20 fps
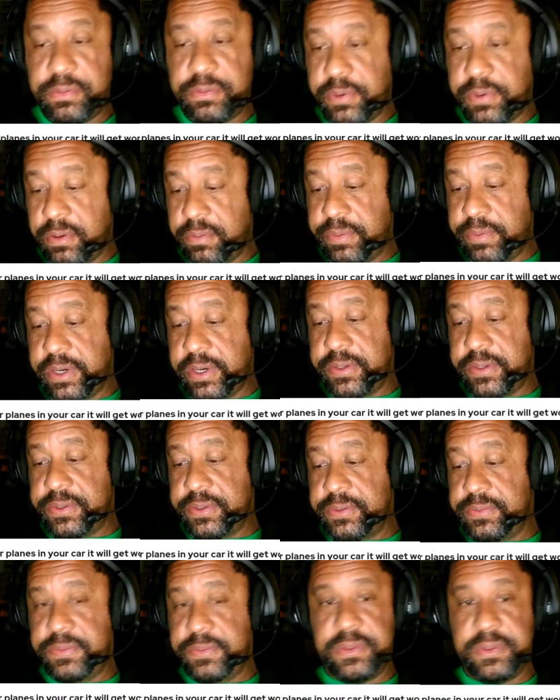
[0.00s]
that still
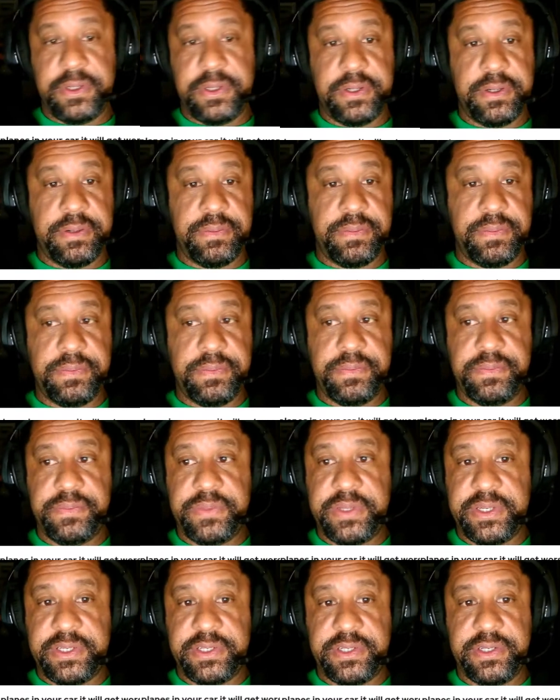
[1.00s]
has yet to be put together. I'm
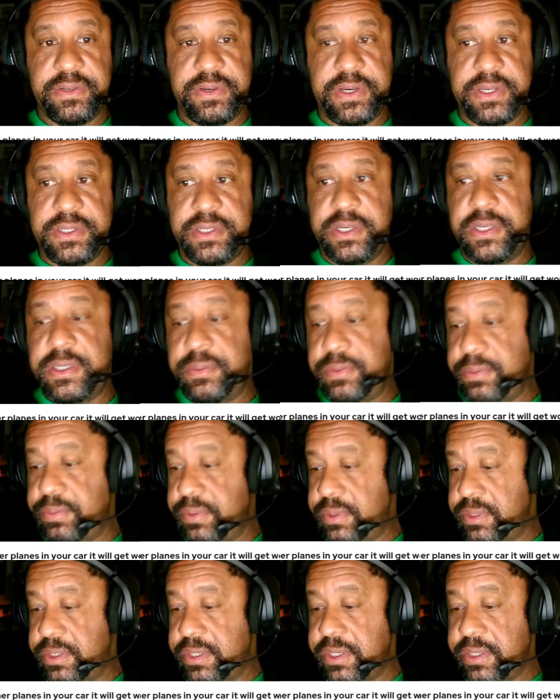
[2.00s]
getting some time off here
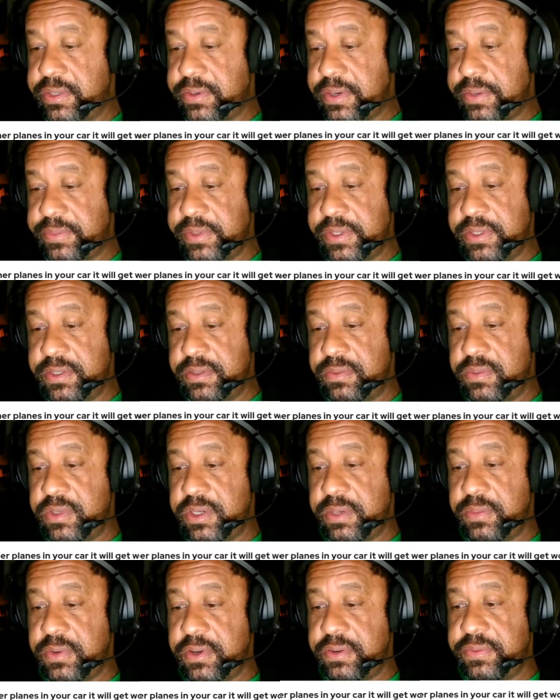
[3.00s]
in a couple of weeks.
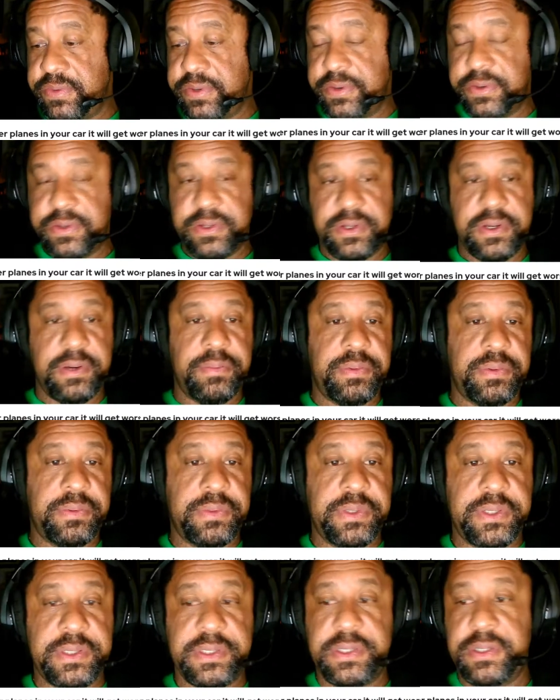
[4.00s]
I will be
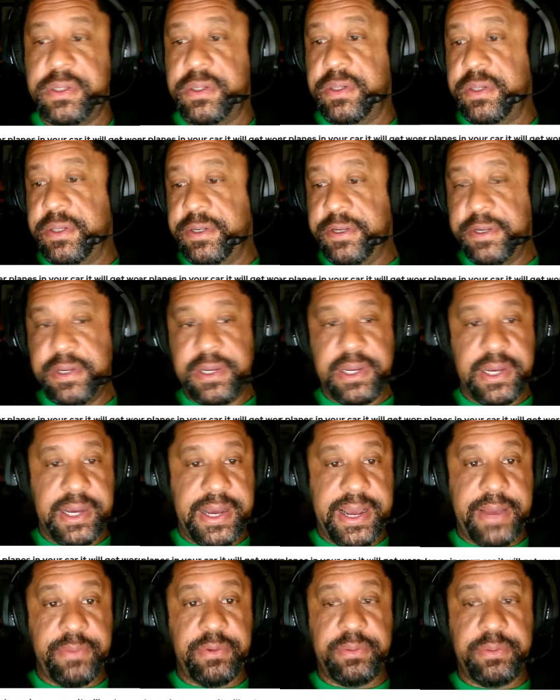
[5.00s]
assembling planes and
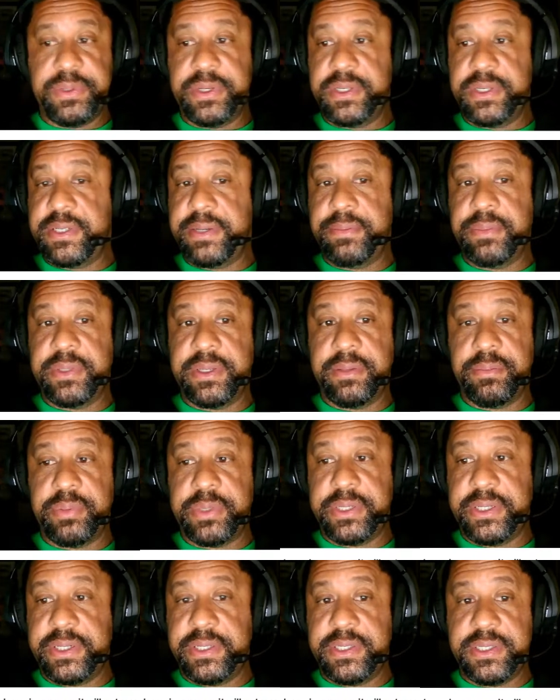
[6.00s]
maidening planes and
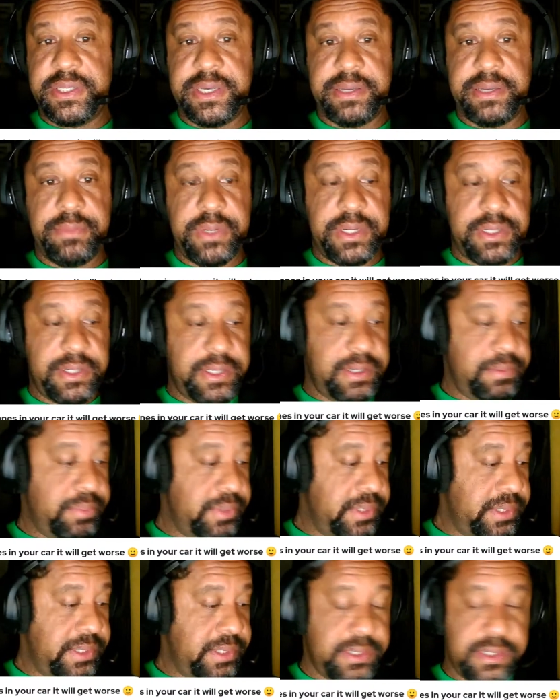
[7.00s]
flying planes, and the
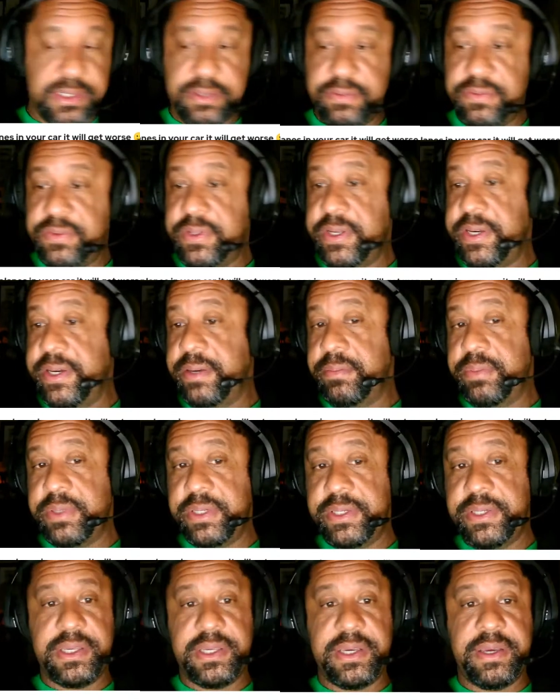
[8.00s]
F5
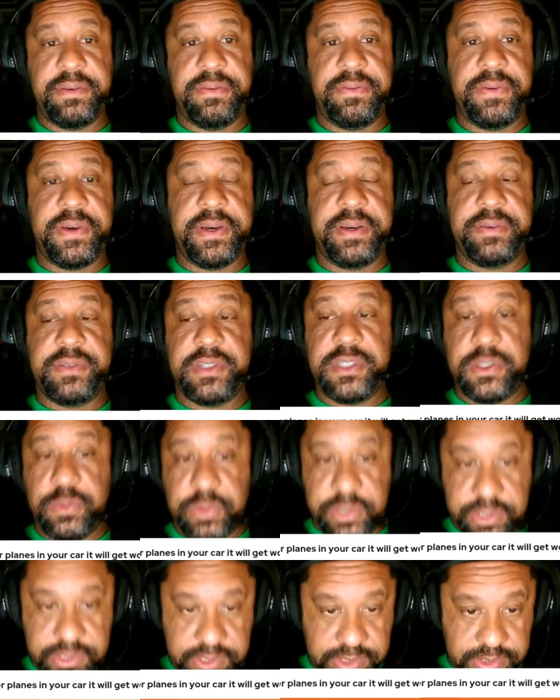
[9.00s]
Swiss
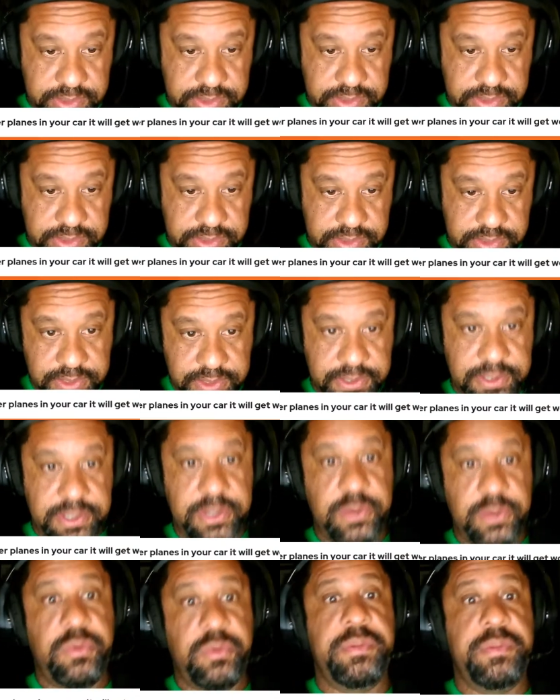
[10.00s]
will be taking the
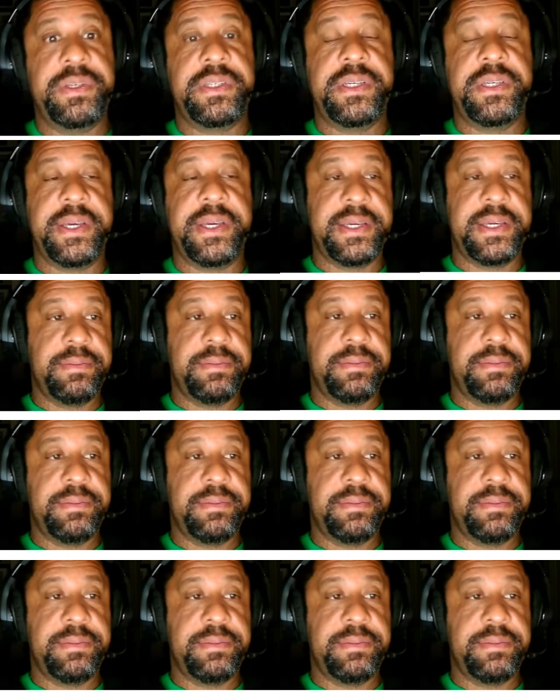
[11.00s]
place of